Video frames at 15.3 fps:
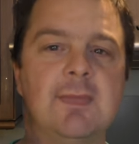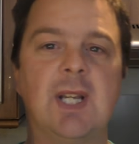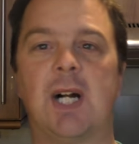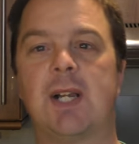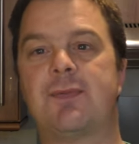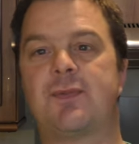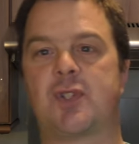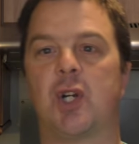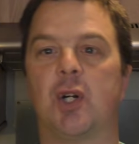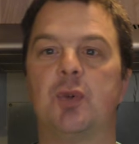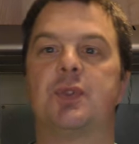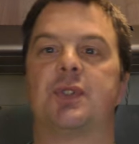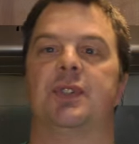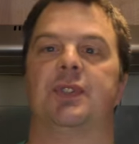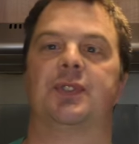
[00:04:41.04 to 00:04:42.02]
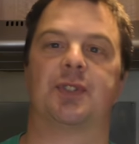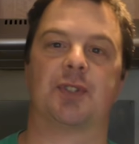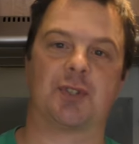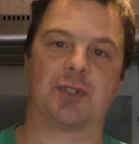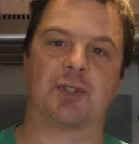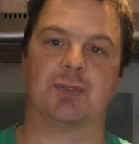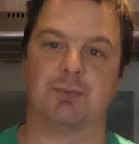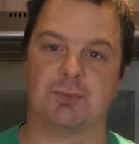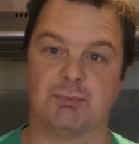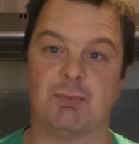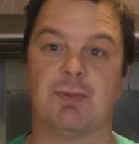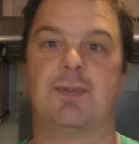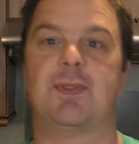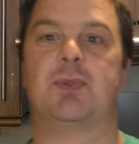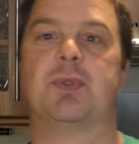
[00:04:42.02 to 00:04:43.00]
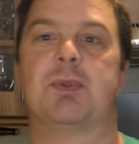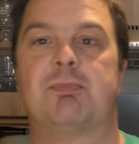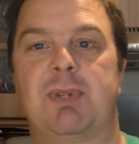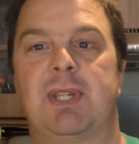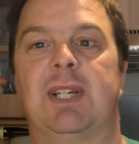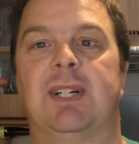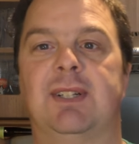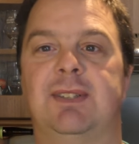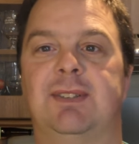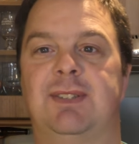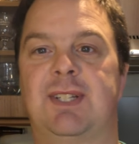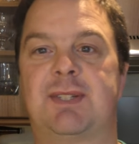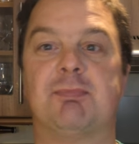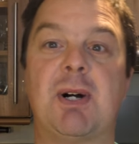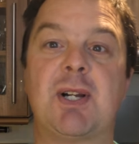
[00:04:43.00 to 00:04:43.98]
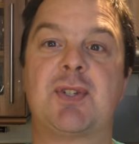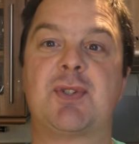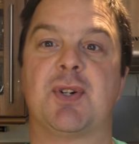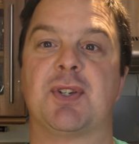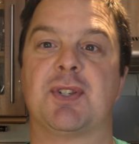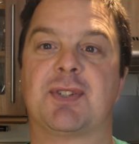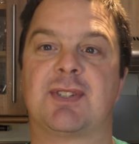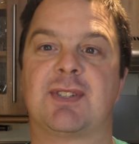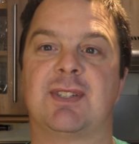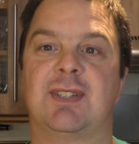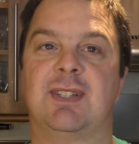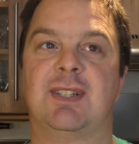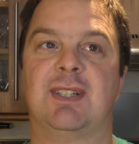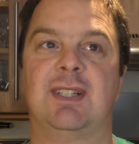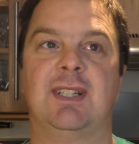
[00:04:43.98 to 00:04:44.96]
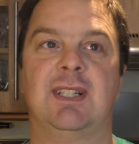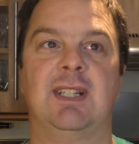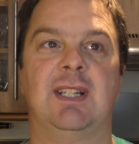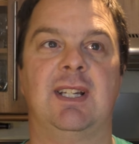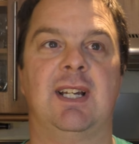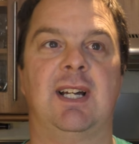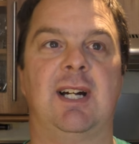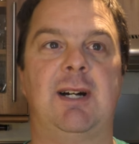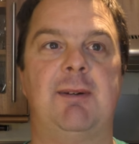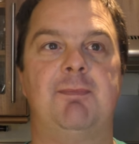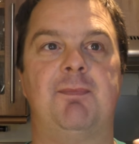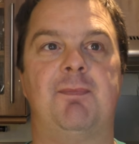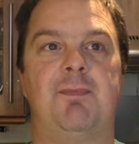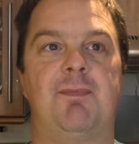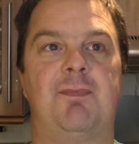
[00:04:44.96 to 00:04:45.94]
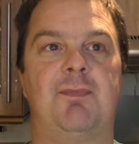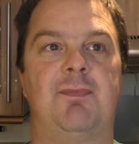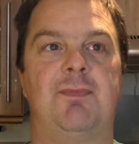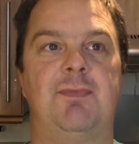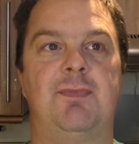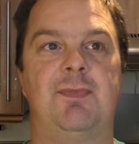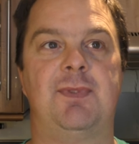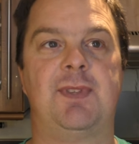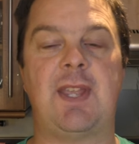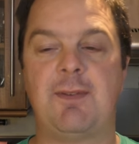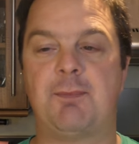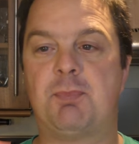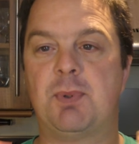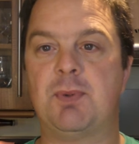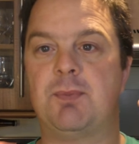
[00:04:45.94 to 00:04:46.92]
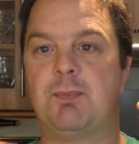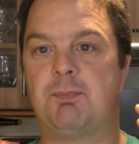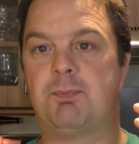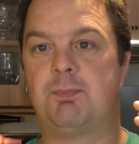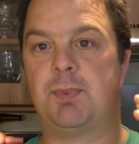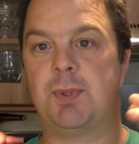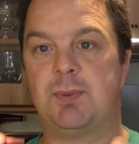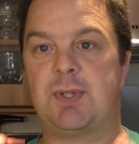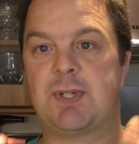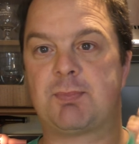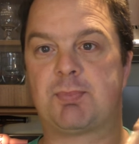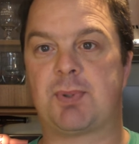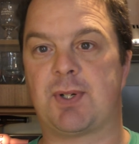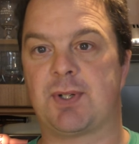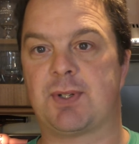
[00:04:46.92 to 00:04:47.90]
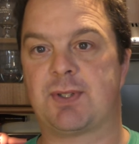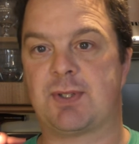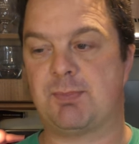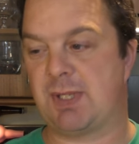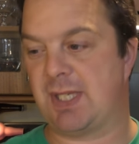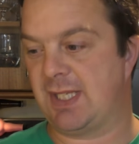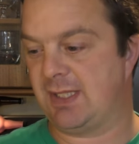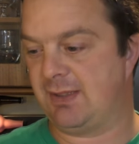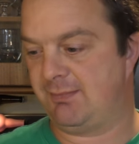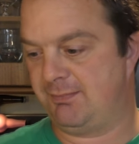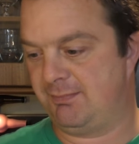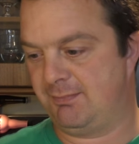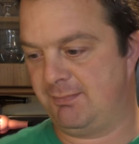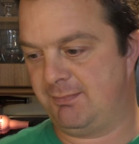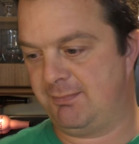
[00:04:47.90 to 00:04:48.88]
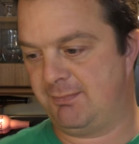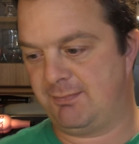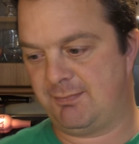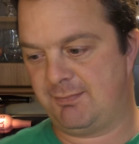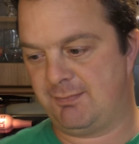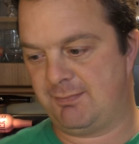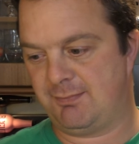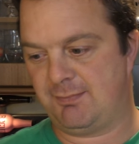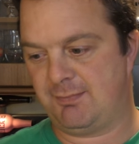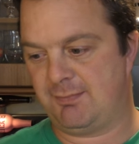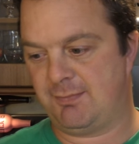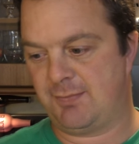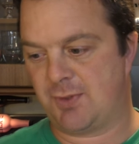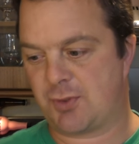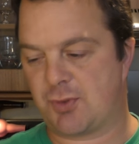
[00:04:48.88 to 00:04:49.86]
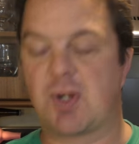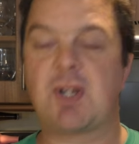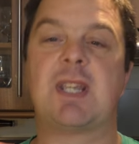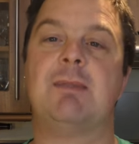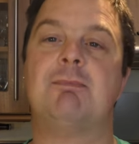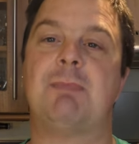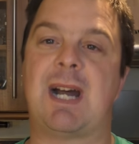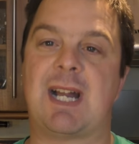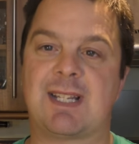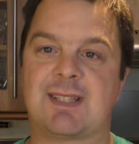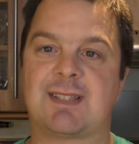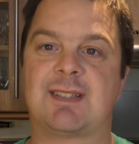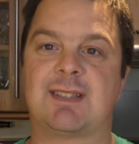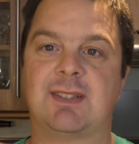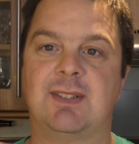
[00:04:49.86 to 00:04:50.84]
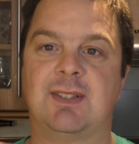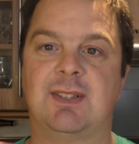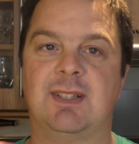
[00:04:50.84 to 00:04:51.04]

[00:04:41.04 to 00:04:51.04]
I've chosen to, to review the beer. It's my choice. Um, they've brewed, brewed this product to be drunk in mass,